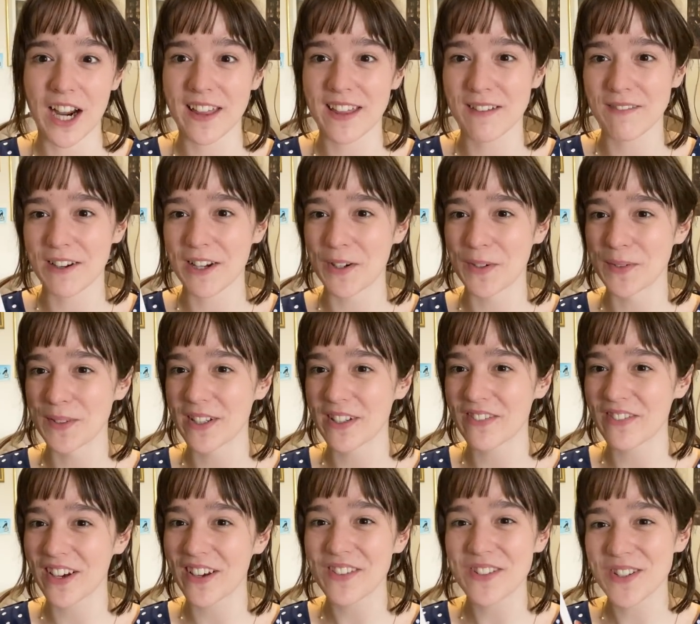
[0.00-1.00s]
I think my only
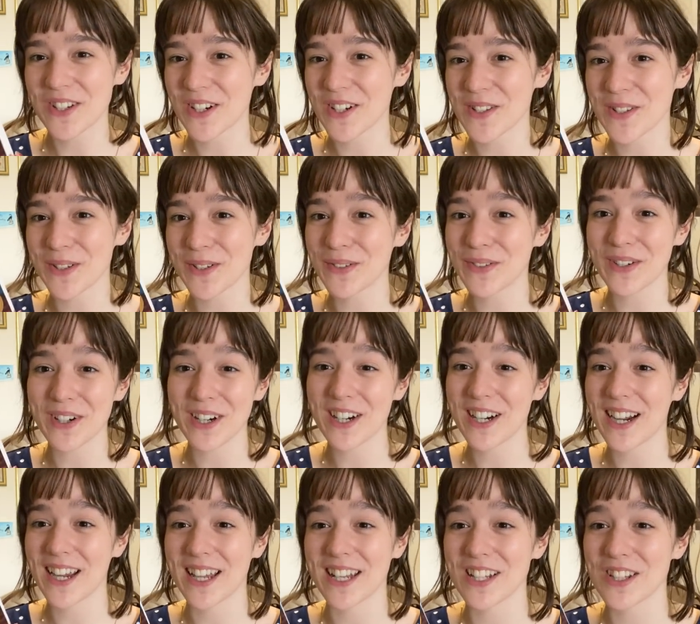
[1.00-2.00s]
five stars so far
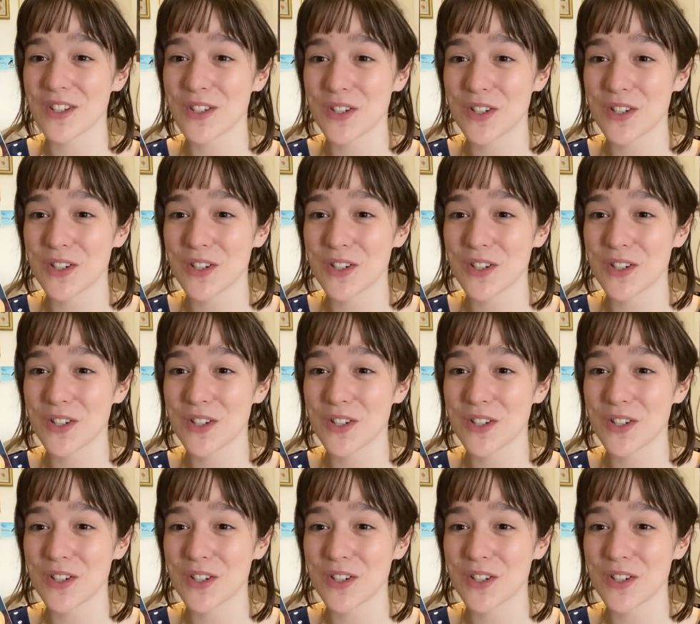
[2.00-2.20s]
and it's